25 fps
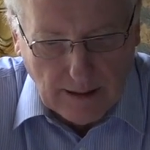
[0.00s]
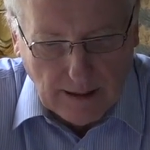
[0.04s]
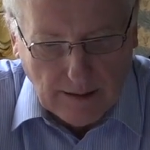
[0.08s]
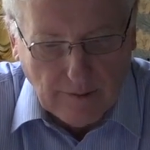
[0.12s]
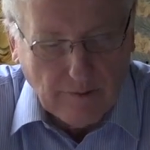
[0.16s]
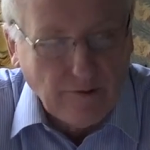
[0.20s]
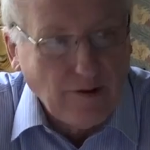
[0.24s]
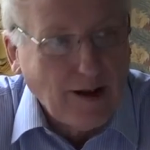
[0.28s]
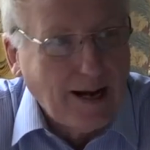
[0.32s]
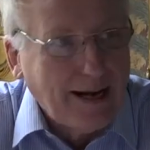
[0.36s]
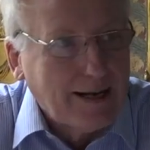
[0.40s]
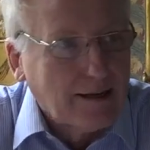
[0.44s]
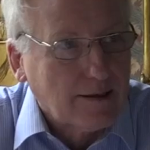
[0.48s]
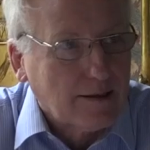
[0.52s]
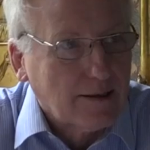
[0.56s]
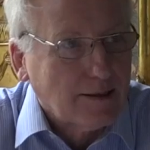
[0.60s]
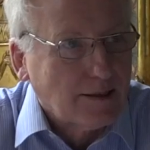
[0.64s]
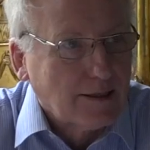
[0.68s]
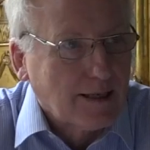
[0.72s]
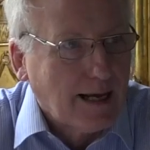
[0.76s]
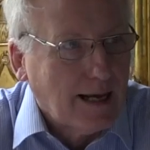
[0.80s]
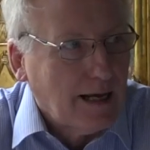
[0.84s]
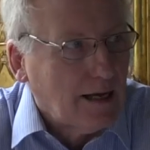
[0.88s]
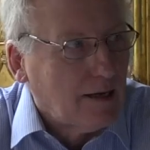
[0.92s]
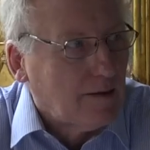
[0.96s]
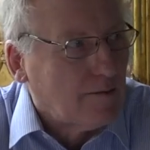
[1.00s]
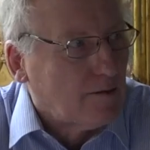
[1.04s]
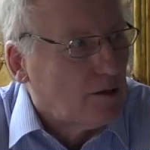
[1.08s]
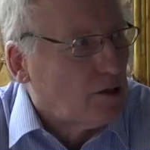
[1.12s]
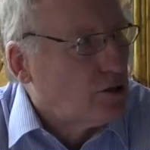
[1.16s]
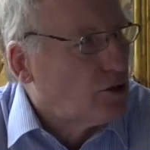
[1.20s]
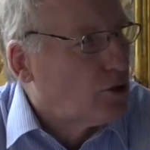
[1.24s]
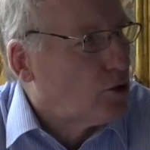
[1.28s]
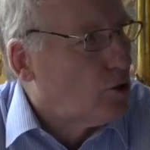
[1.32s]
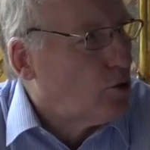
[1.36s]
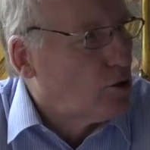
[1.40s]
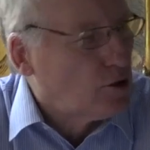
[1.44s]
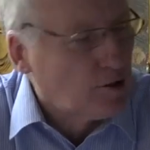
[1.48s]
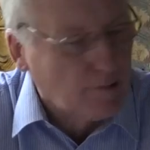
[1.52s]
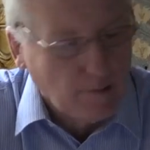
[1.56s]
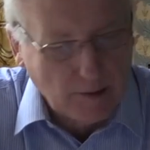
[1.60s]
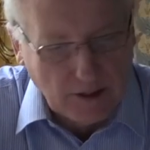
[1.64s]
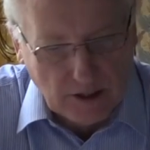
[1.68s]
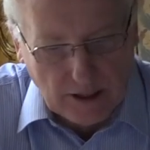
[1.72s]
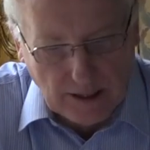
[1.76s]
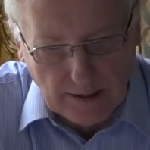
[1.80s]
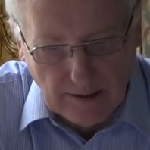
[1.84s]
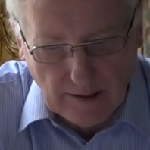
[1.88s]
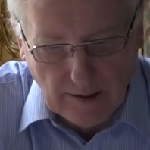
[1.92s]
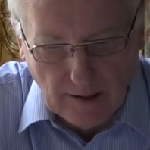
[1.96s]
In fact, the scale of the source
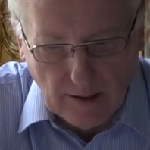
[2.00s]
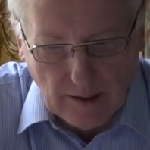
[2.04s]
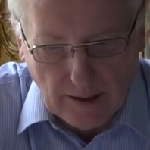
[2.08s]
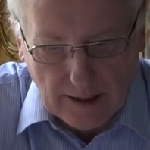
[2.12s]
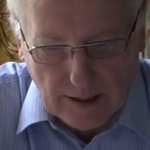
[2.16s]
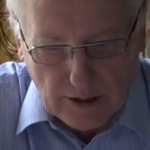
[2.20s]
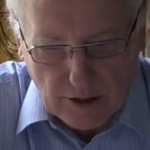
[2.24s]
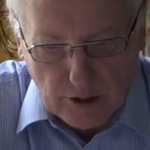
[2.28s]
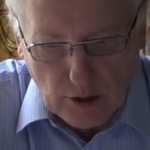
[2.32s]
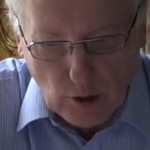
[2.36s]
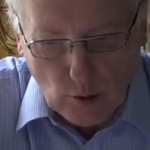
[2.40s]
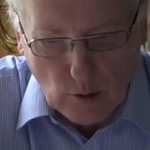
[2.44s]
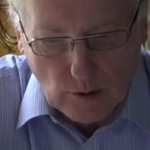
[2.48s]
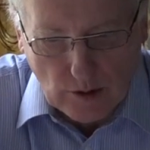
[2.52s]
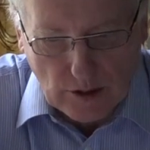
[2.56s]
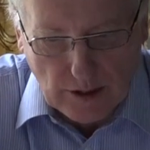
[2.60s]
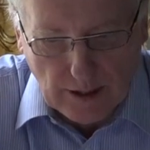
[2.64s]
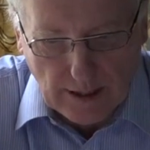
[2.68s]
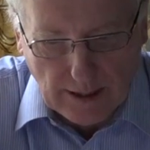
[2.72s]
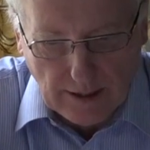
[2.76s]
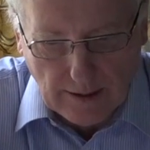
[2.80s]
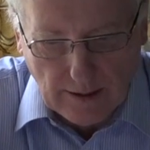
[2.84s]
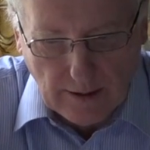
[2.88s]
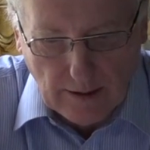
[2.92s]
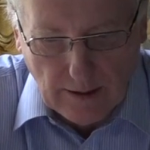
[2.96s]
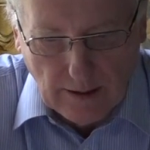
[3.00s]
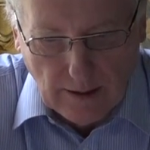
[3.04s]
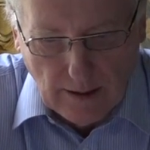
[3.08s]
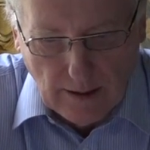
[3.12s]
material is daunting.